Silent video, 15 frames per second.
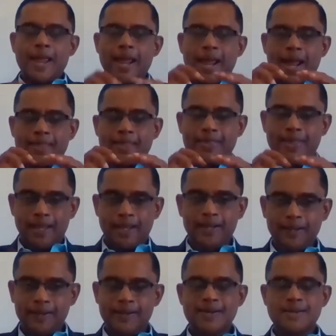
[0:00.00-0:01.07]
and
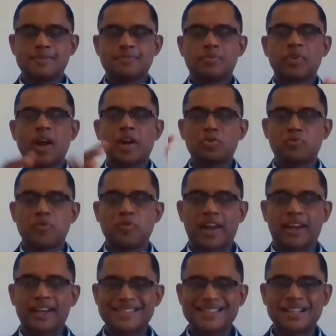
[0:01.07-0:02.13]
then try to find
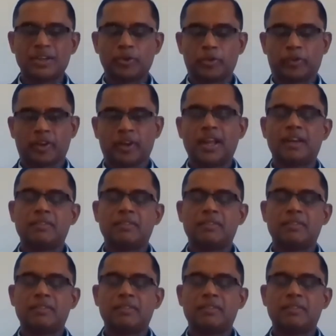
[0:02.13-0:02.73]
a solution.